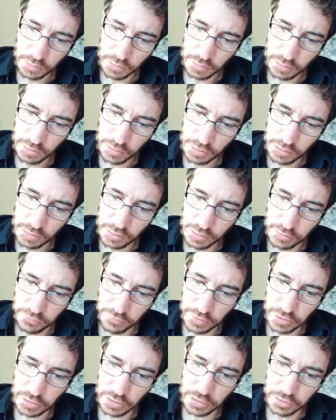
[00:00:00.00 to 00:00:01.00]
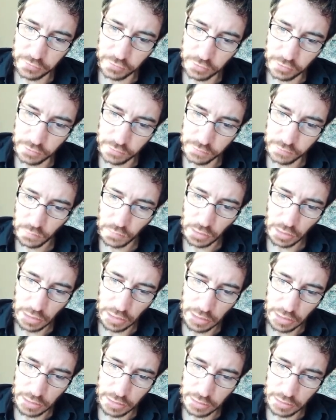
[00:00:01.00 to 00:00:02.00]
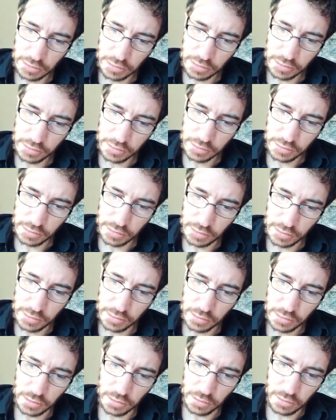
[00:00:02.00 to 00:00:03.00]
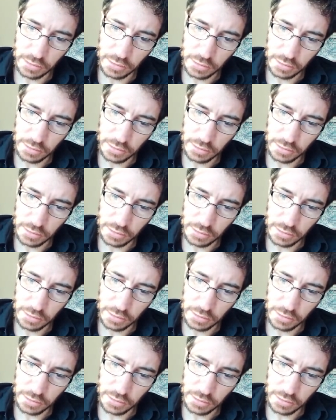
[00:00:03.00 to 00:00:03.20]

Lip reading: this is a variable, and this is a